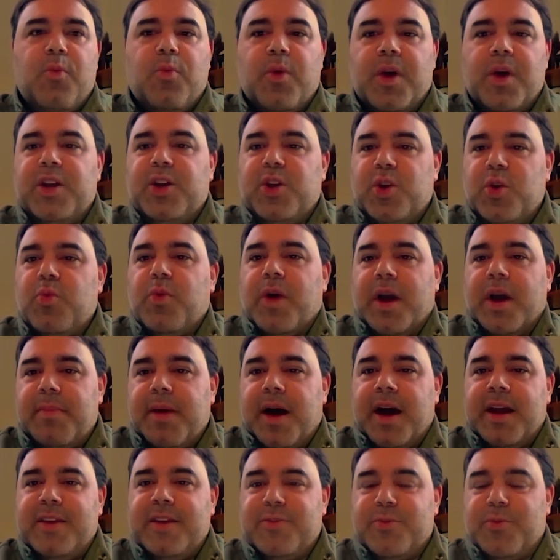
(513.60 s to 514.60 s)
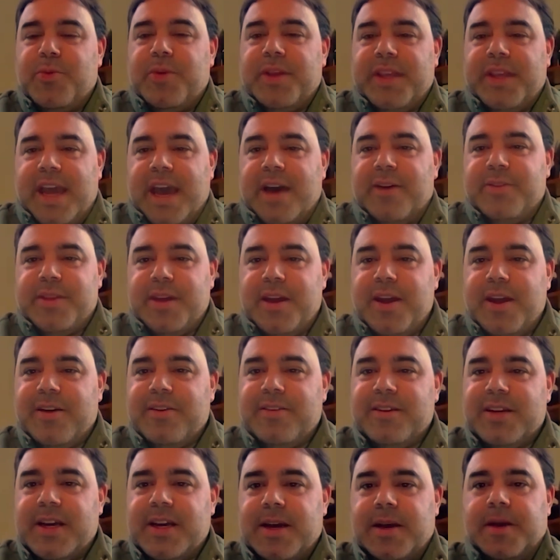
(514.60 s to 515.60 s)
new wide bodies were really out
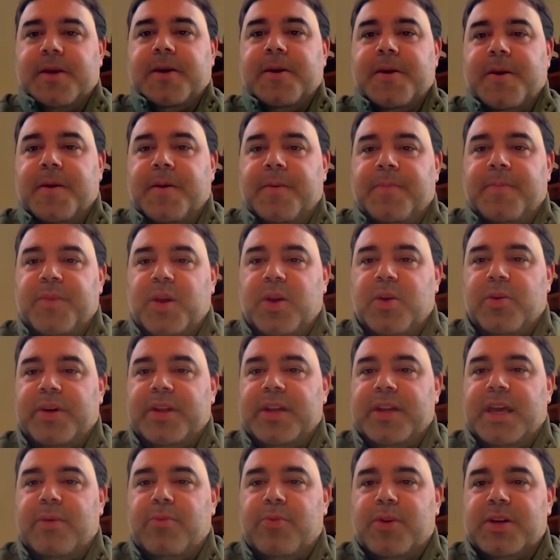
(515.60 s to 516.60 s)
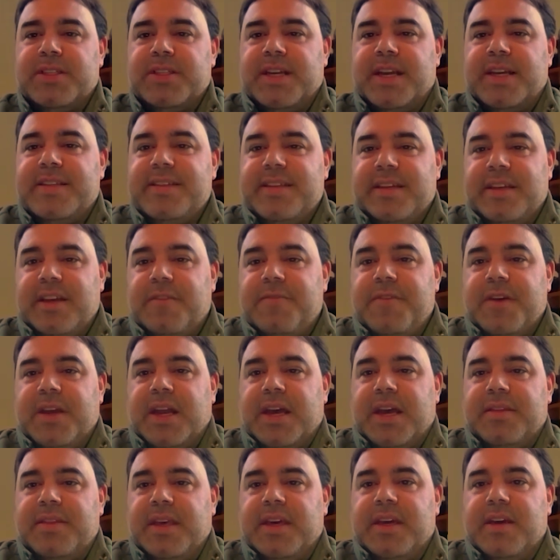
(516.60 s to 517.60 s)
there, it wasn't as significant,
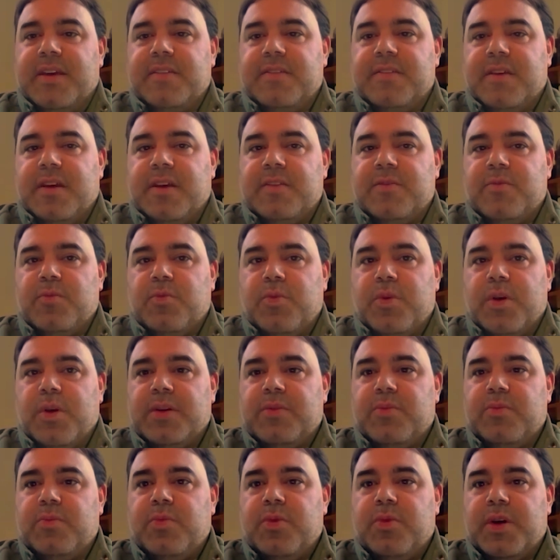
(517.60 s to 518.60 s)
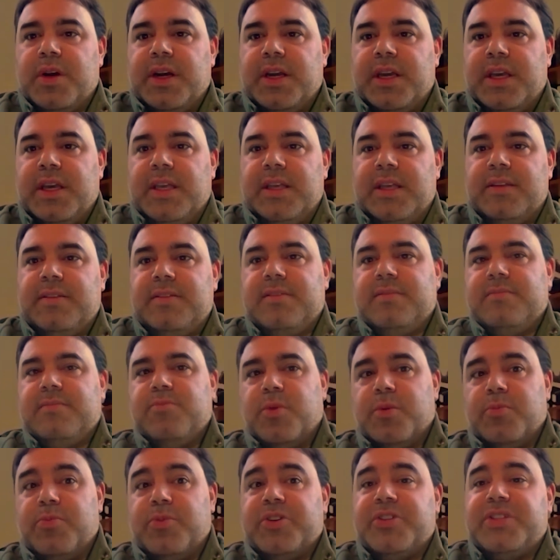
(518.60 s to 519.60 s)
I think, as what
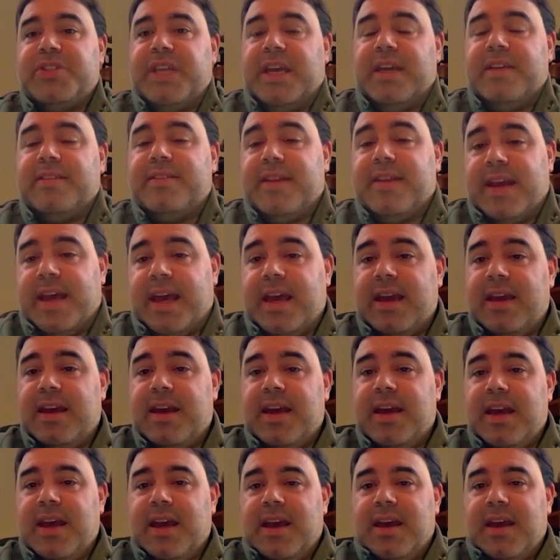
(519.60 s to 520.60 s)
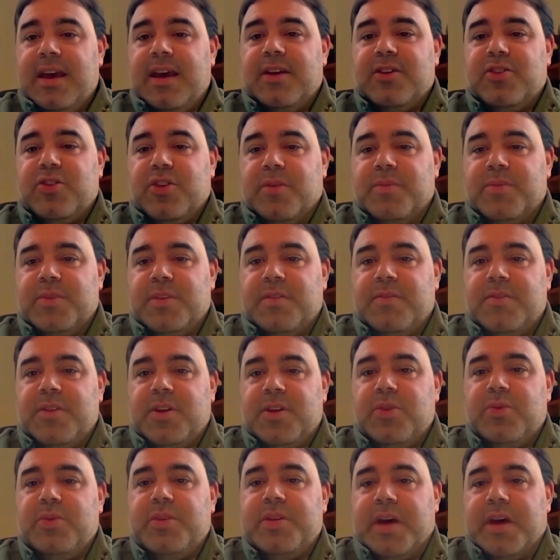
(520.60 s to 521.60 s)
we're seeing today in terms of the
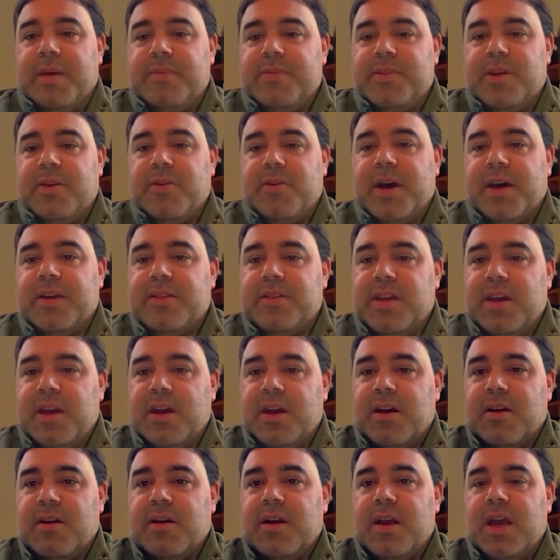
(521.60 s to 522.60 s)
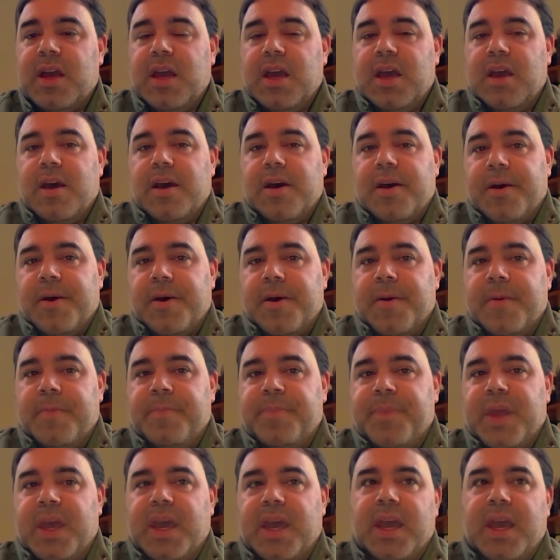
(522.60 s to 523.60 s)
new types that are out there.
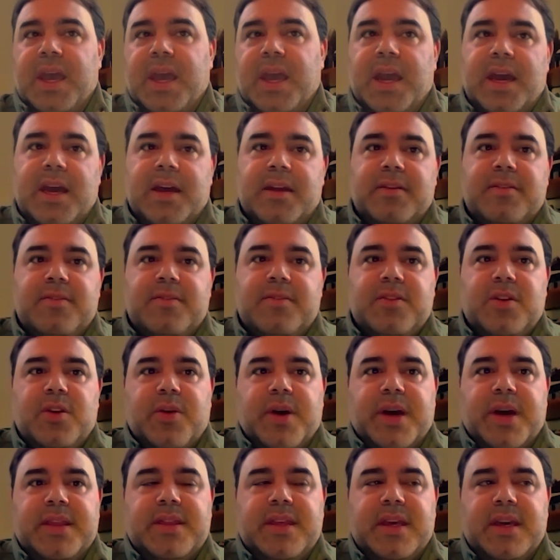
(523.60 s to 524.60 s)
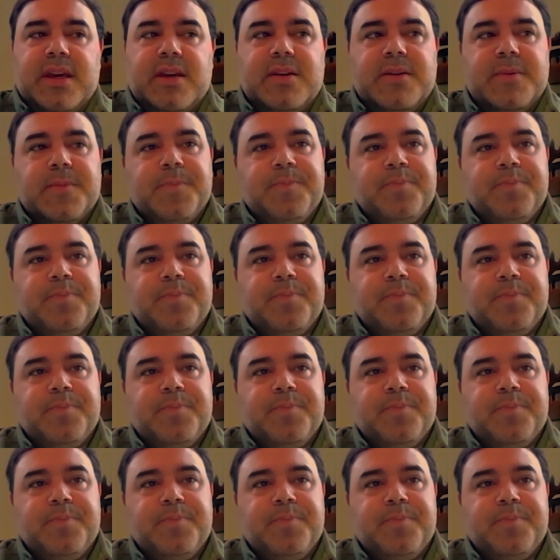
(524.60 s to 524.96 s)
And I think